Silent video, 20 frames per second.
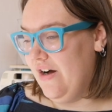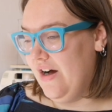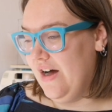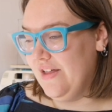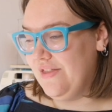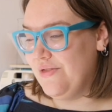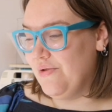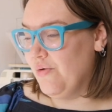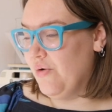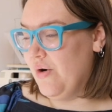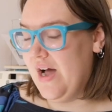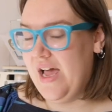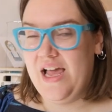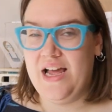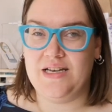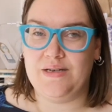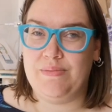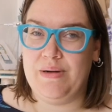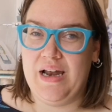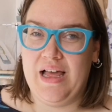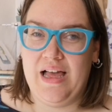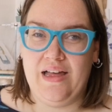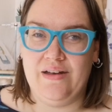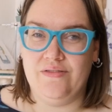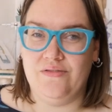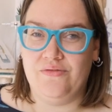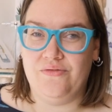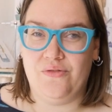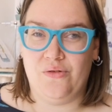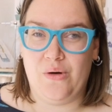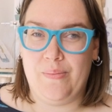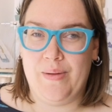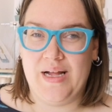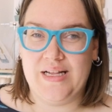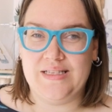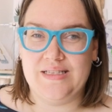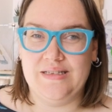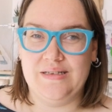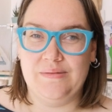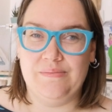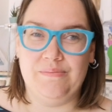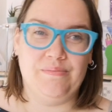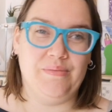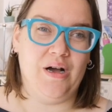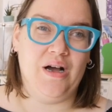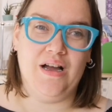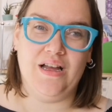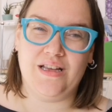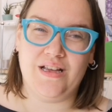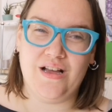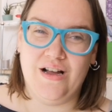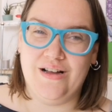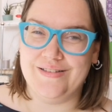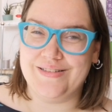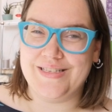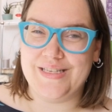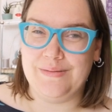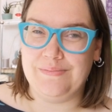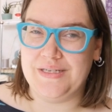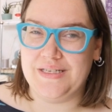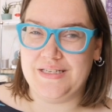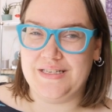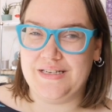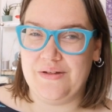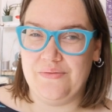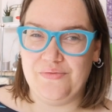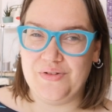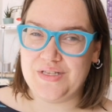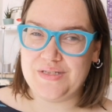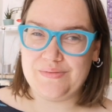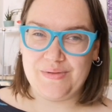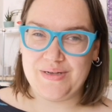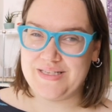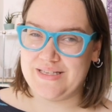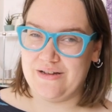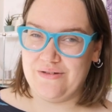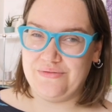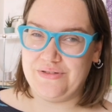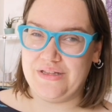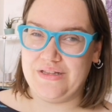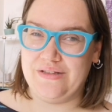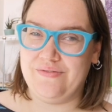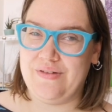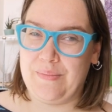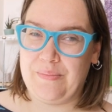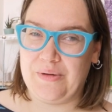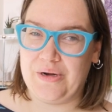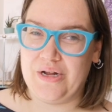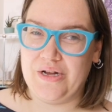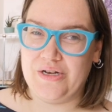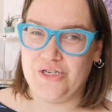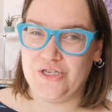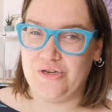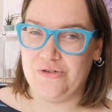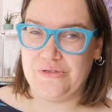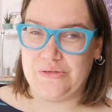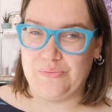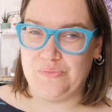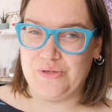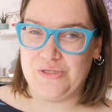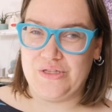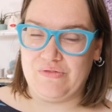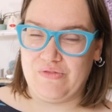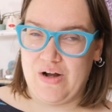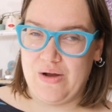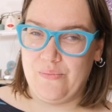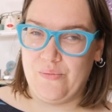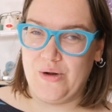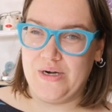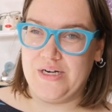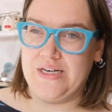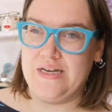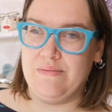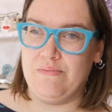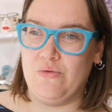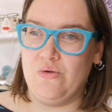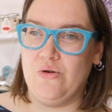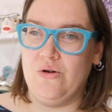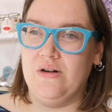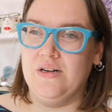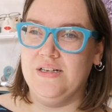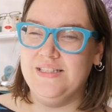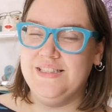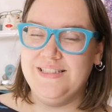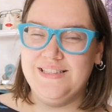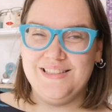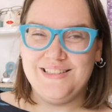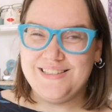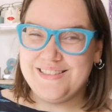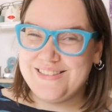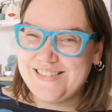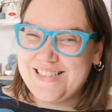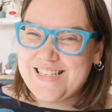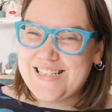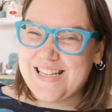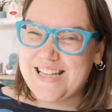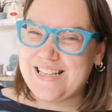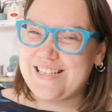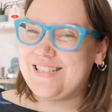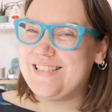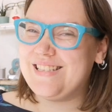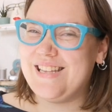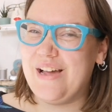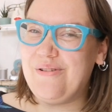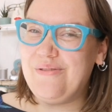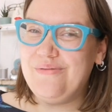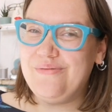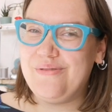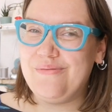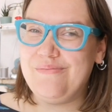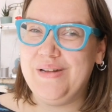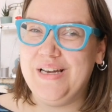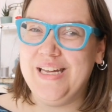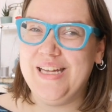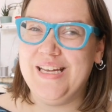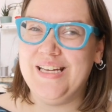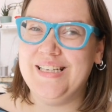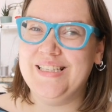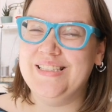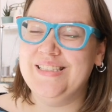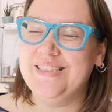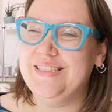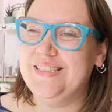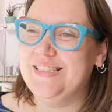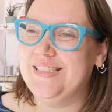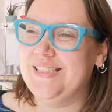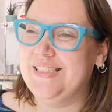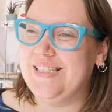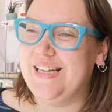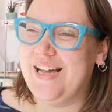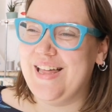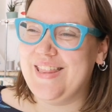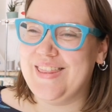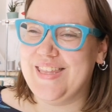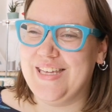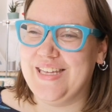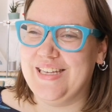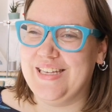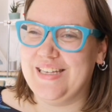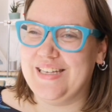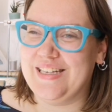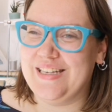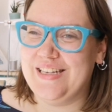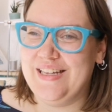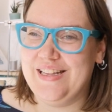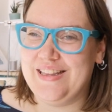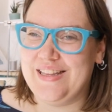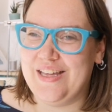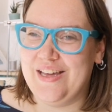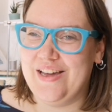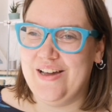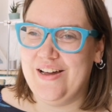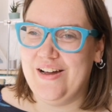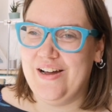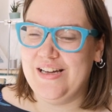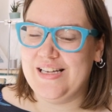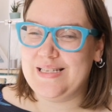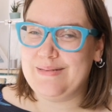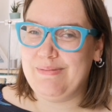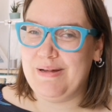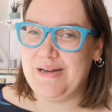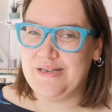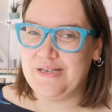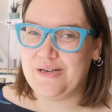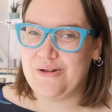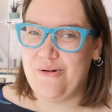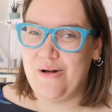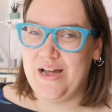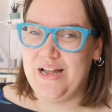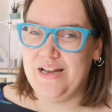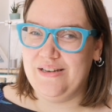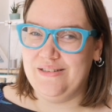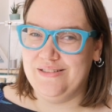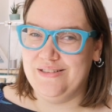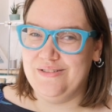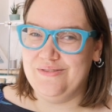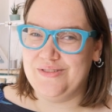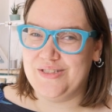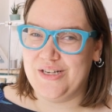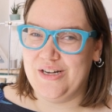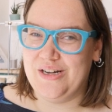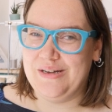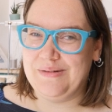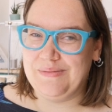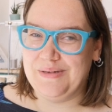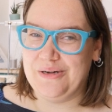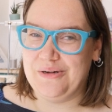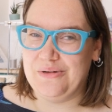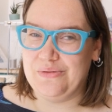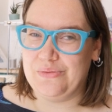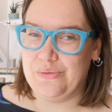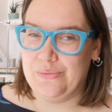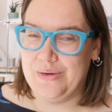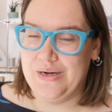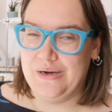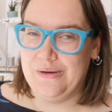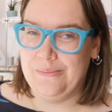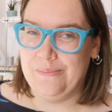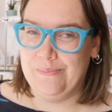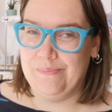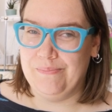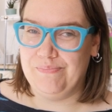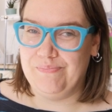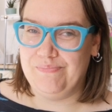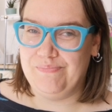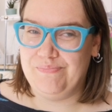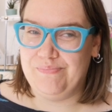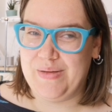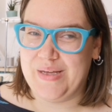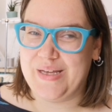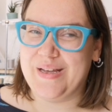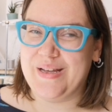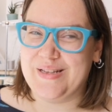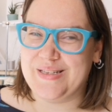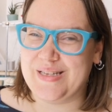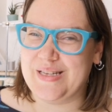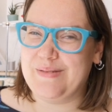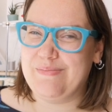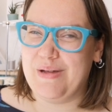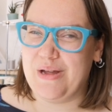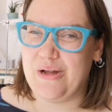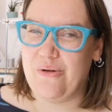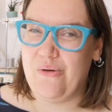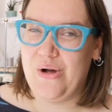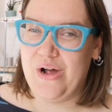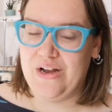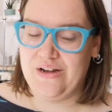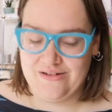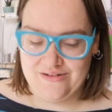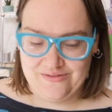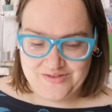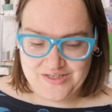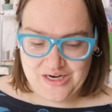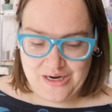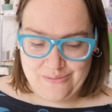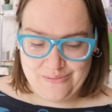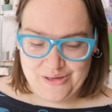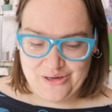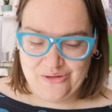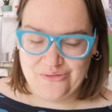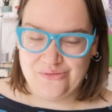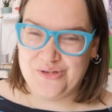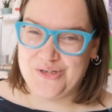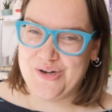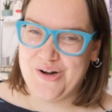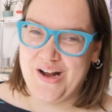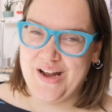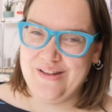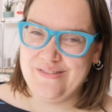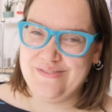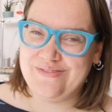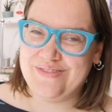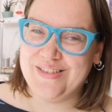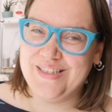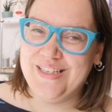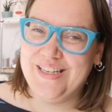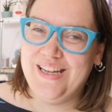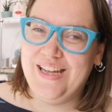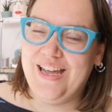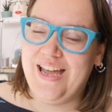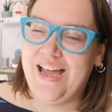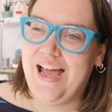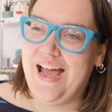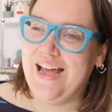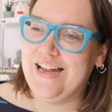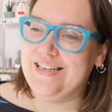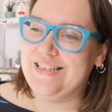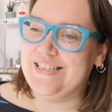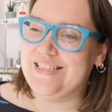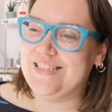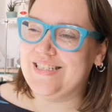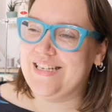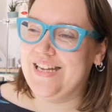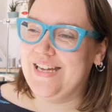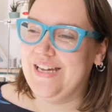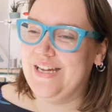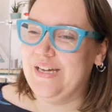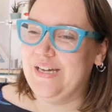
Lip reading: I thought I had a plan for a pattern, but I can't seem to convince myself that the fabric I'd chosen was the right one anymore. Does that sound familiar? I think that I spend quite a lot of time in overwhelm because I spend quite a lot of time in Overdrive, and